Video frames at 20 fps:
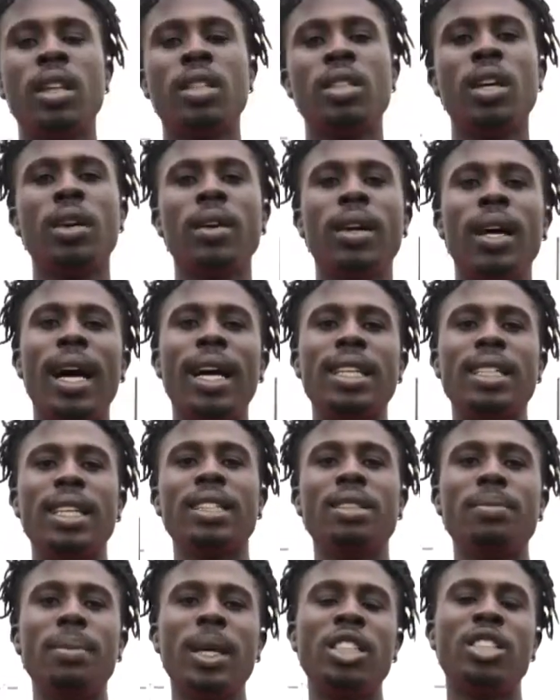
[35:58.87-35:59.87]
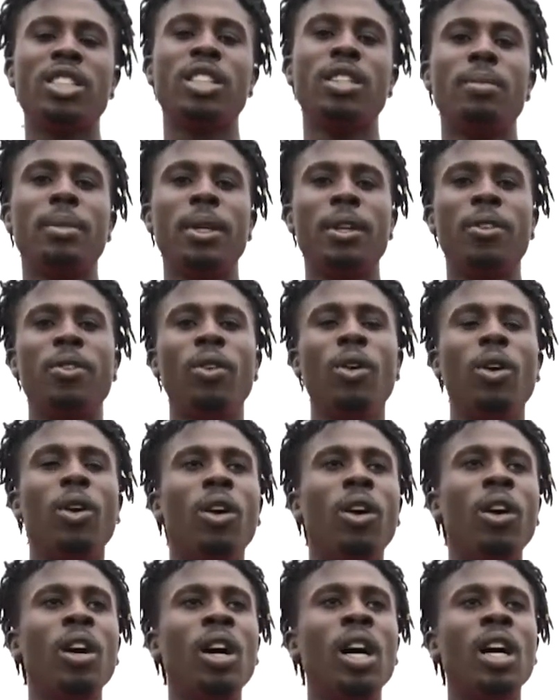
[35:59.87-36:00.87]
So guys, as mentioned
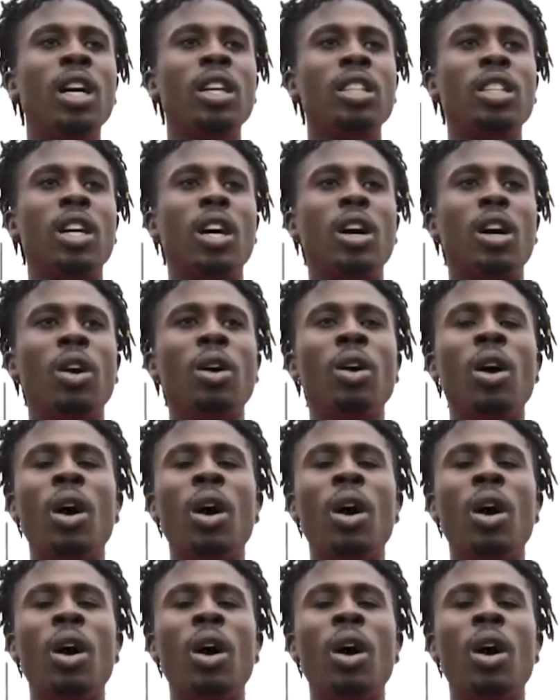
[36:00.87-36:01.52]
before, so